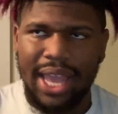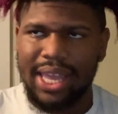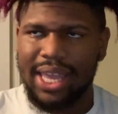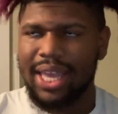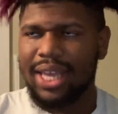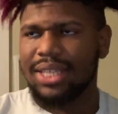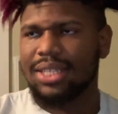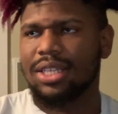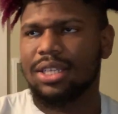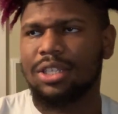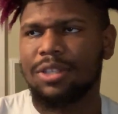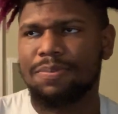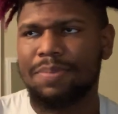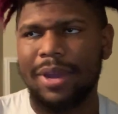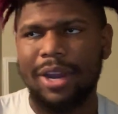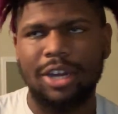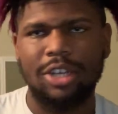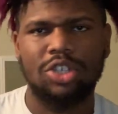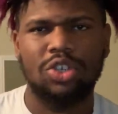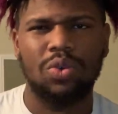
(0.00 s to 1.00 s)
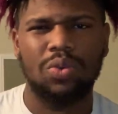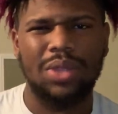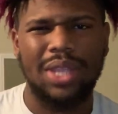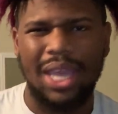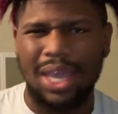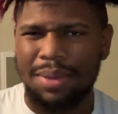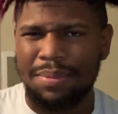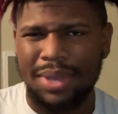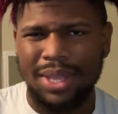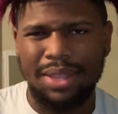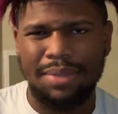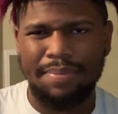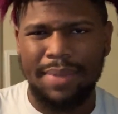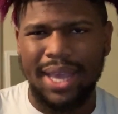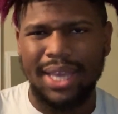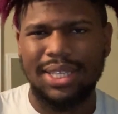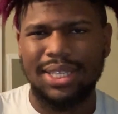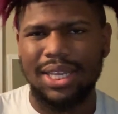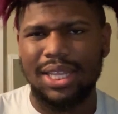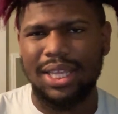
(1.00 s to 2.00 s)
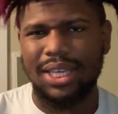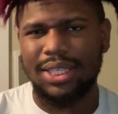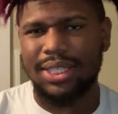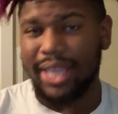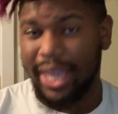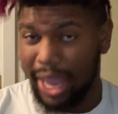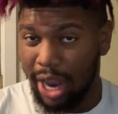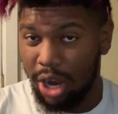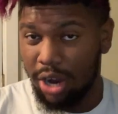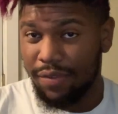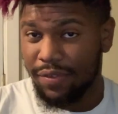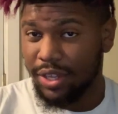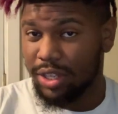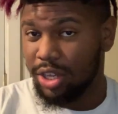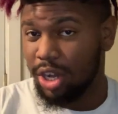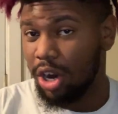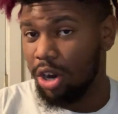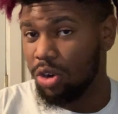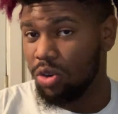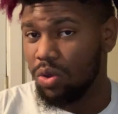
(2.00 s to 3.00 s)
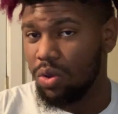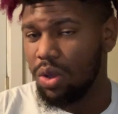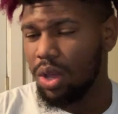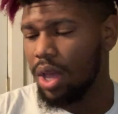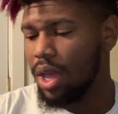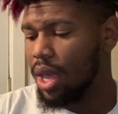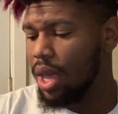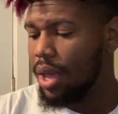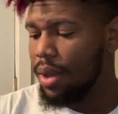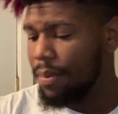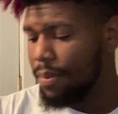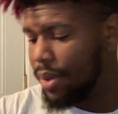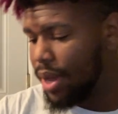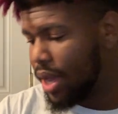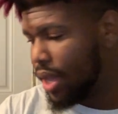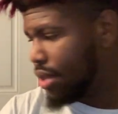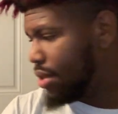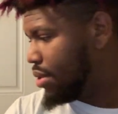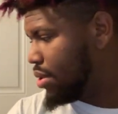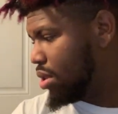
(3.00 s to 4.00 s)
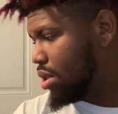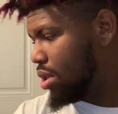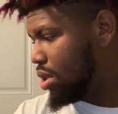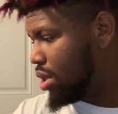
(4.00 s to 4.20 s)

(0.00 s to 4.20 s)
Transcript: Like, he's a spiritual demon, basically, scared of a turtle, but